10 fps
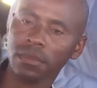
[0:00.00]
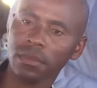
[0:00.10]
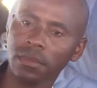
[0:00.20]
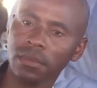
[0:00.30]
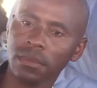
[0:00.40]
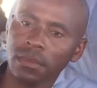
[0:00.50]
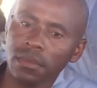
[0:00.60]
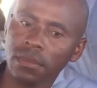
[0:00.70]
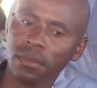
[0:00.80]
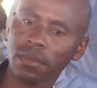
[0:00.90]

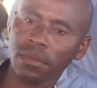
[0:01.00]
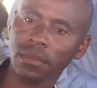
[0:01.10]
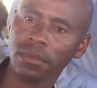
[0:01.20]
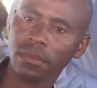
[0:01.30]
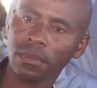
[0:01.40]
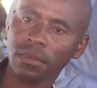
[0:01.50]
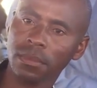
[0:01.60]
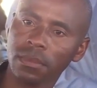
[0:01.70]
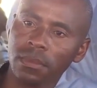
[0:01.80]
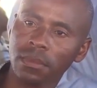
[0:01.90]

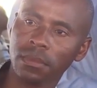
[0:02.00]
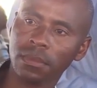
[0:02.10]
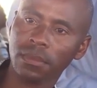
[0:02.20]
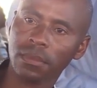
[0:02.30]
[no speech]